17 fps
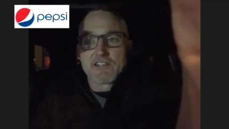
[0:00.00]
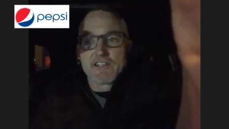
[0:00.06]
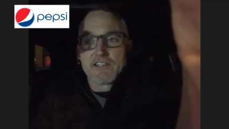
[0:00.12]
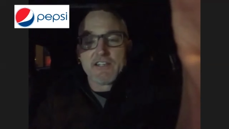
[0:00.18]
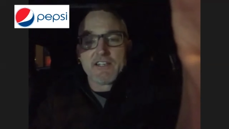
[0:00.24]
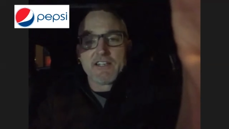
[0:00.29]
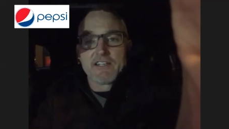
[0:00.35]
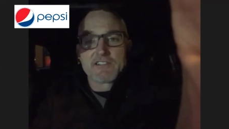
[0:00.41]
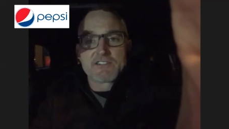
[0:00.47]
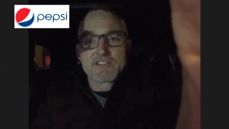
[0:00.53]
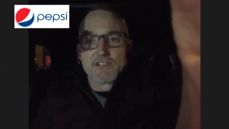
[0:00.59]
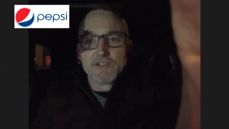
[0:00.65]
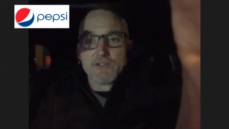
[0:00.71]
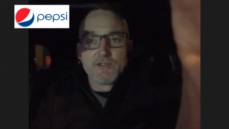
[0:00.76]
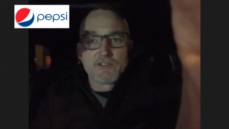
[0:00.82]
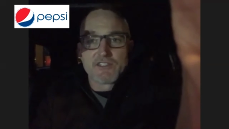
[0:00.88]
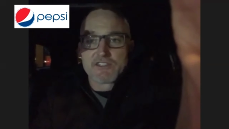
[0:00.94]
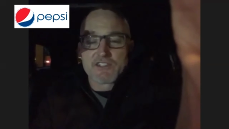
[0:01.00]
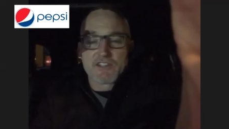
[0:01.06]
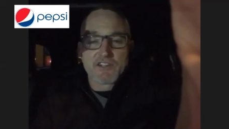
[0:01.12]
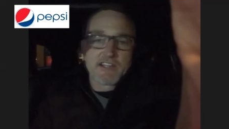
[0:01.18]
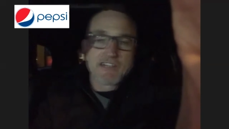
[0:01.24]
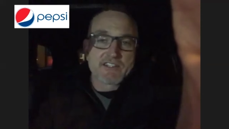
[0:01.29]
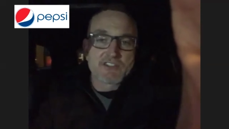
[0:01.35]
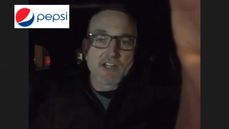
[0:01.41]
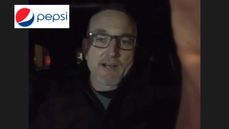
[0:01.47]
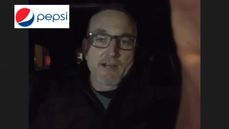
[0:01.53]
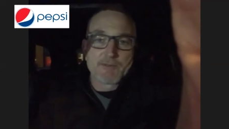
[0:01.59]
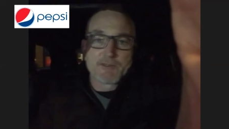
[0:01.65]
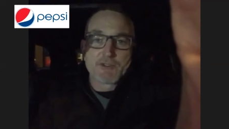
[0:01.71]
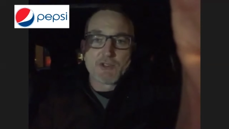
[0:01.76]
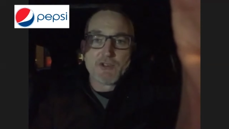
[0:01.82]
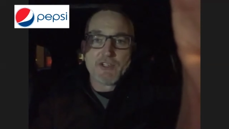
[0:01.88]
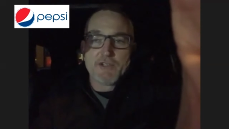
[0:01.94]
against Duluth is our next
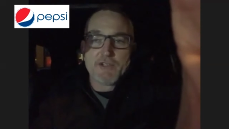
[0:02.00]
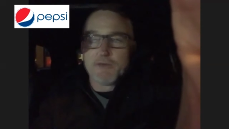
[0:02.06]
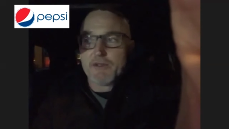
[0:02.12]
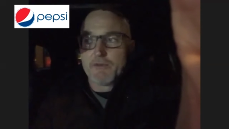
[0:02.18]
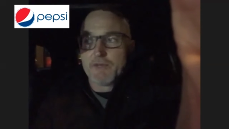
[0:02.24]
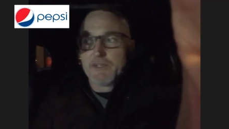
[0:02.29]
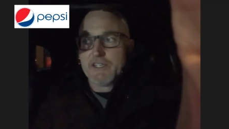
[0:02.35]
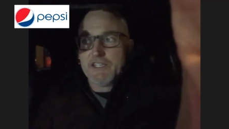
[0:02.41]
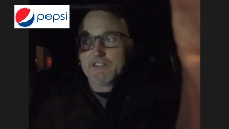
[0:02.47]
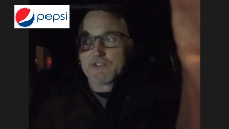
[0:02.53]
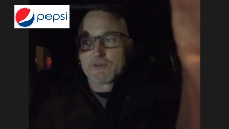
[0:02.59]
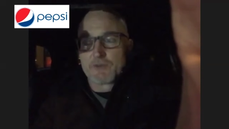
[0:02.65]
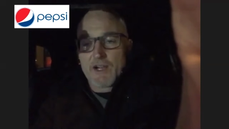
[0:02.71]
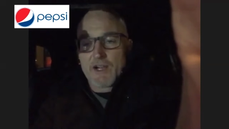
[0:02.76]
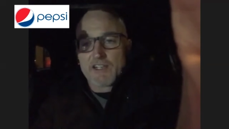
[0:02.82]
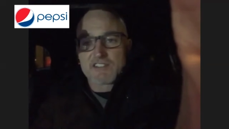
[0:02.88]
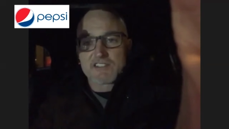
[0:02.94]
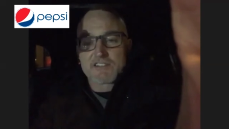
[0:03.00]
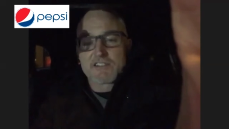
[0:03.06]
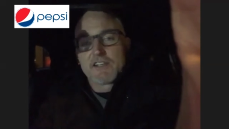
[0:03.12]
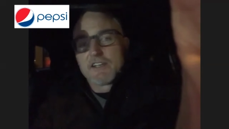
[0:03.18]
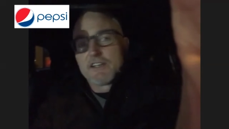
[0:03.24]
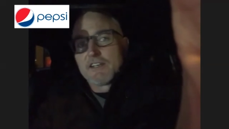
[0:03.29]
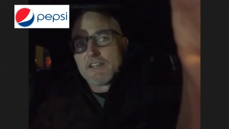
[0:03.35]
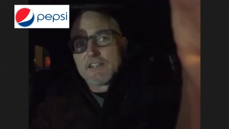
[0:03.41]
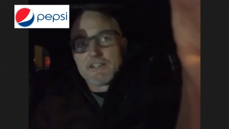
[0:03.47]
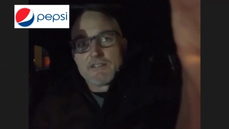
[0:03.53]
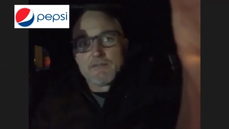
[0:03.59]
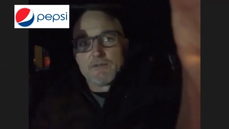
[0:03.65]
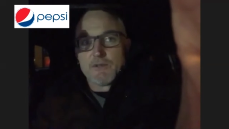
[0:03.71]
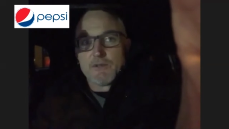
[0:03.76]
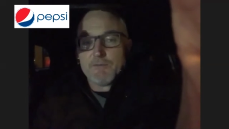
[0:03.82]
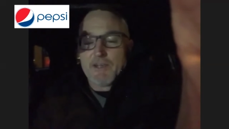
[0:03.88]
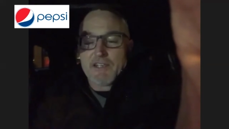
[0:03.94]
opportunity. We we need to rest.
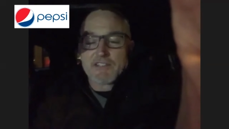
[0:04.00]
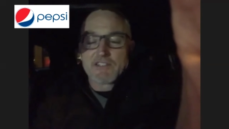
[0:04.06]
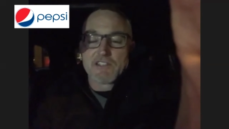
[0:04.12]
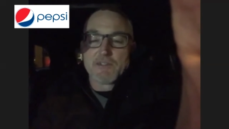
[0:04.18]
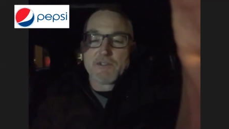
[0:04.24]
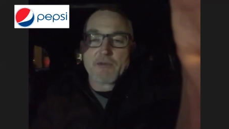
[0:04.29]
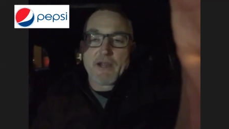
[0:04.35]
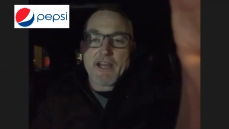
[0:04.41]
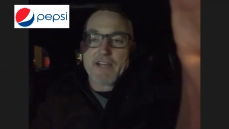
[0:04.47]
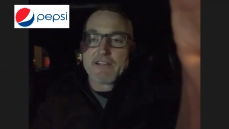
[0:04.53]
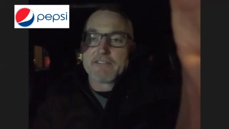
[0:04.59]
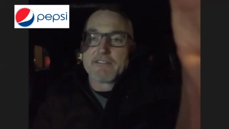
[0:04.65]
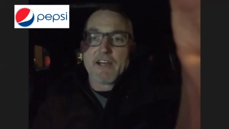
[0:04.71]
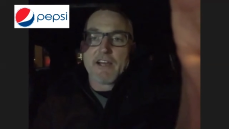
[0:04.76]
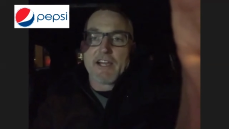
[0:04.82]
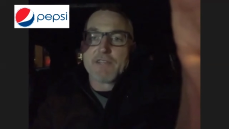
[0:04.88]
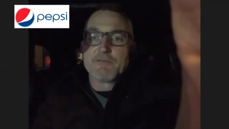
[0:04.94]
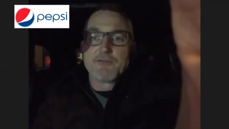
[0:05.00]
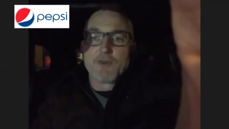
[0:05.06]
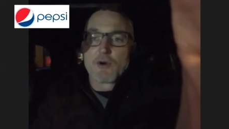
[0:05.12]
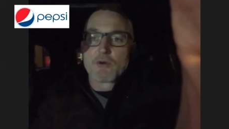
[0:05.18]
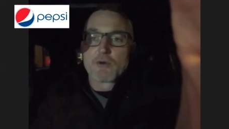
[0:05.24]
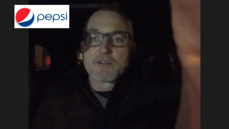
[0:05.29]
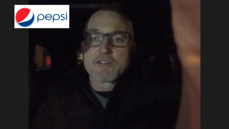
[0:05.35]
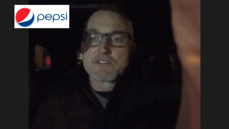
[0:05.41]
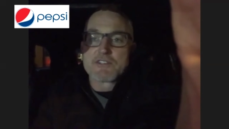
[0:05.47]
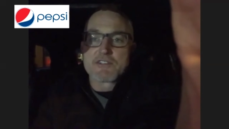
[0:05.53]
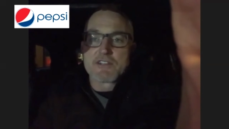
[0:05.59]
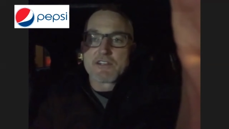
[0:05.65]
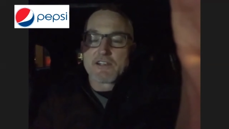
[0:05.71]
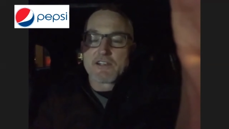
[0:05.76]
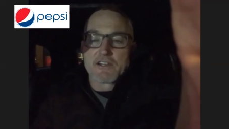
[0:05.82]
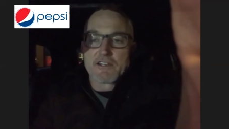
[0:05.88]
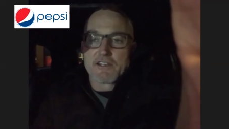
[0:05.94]
We basically ran nine forwards
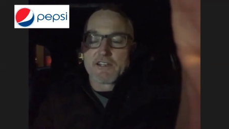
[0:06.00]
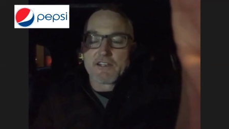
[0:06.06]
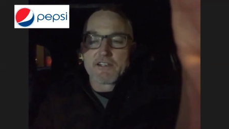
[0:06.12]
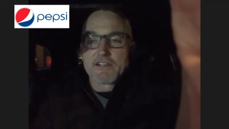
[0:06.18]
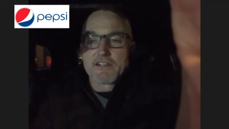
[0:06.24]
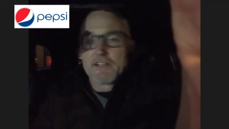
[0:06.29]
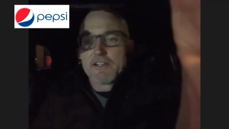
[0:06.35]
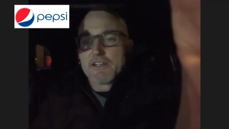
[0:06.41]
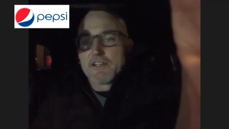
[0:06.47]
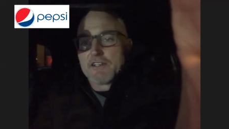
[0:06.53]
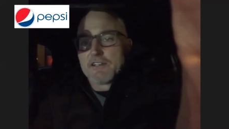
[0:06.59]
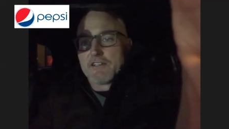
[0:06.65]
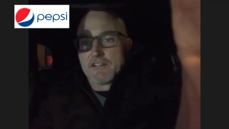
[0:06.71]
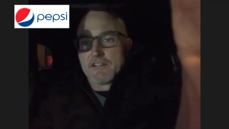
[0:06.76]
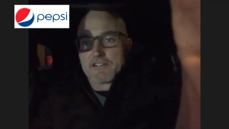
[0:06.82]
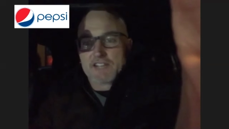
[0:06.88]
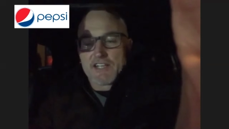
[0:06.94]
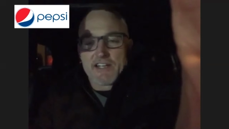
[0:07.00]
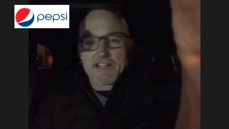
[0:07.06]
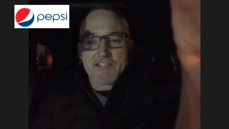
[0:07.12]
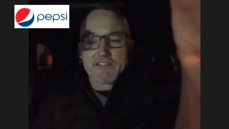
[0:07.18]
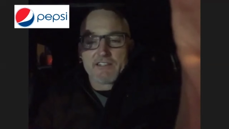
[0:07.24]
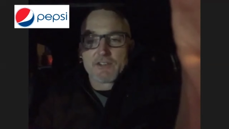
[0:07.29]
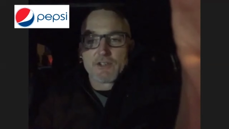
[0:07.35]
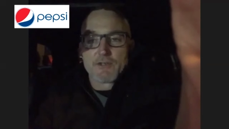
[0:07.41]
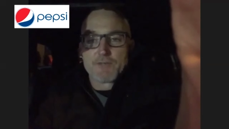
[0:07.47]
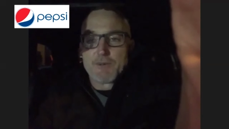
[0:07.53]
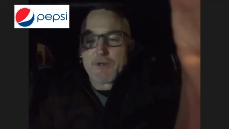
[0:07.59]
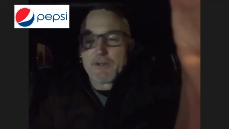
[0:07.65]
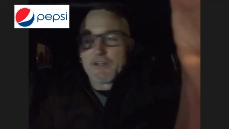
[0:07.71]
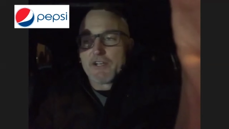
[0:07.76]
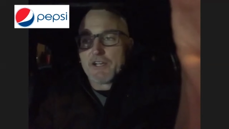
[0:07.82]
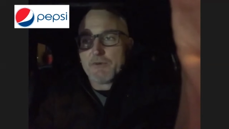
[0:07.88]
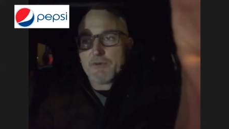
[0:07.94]
the the second and third
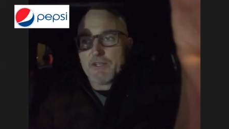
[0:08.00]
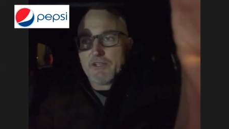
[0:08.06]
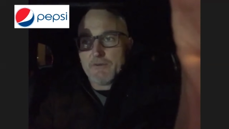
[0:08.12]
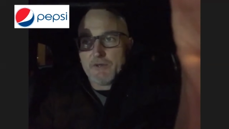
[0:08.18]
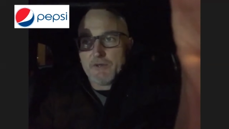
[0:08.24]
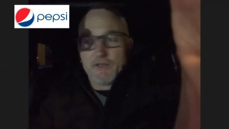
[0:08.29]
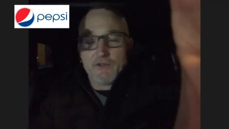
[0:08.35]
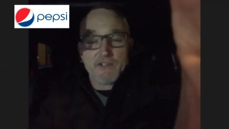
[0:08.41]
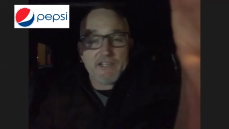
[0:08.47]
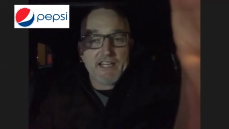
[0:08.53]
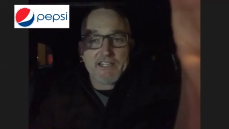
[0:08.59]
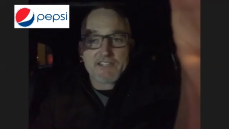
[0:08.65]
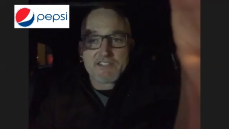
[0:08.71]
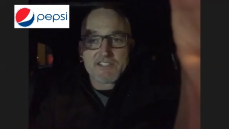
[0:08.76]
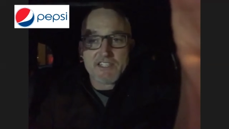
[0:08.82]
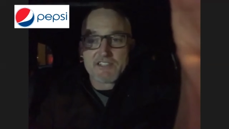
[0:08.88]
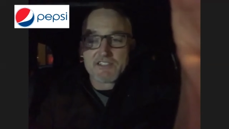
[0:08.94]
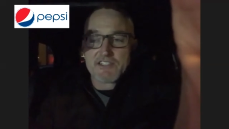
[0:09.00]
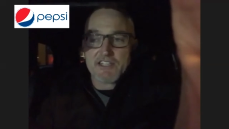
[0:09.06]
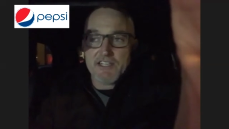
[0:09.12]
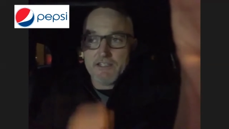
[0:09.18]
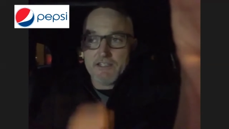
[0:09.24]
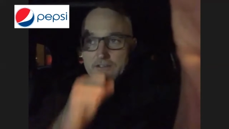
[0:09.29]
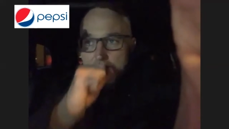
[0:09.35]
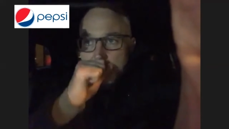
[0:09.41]
period. We we only had 60.